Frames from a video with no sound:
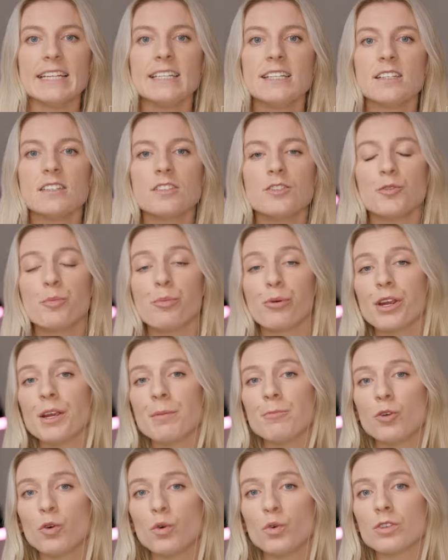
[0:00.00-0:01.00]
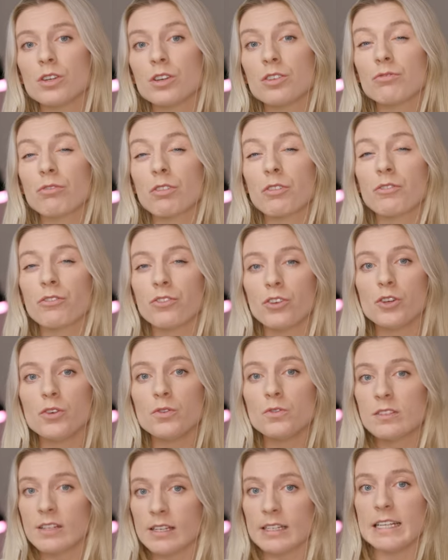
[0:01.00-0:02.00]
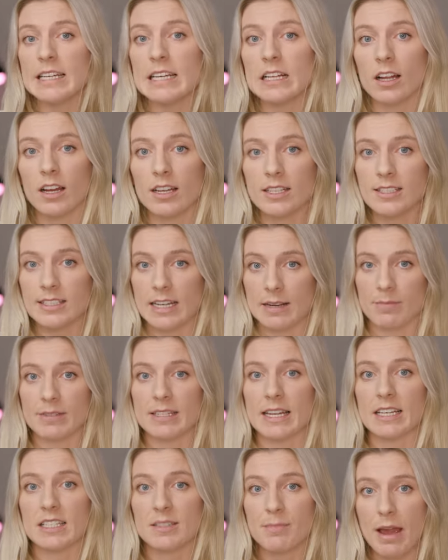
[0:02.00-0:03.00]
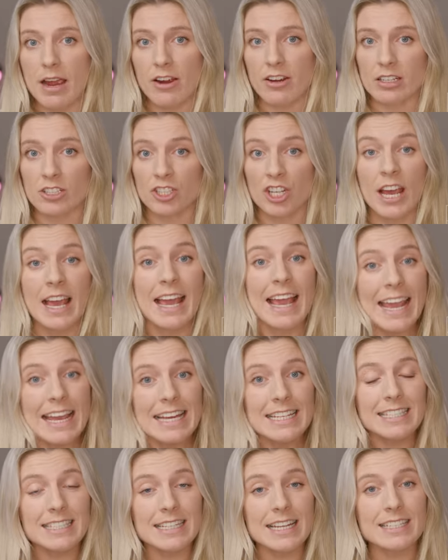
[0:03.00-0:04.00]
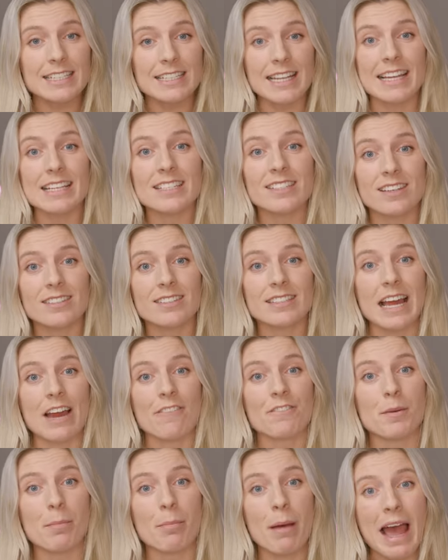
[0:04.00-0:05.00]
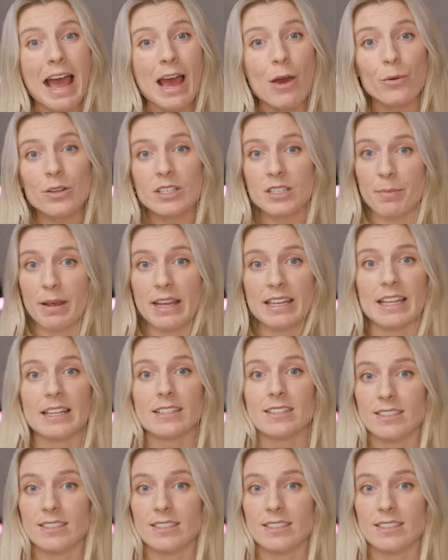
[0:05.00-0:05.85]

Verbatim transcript: India's Supreme Court has refused to legalise same-sex marriage. It says that it doesn't have the power to make that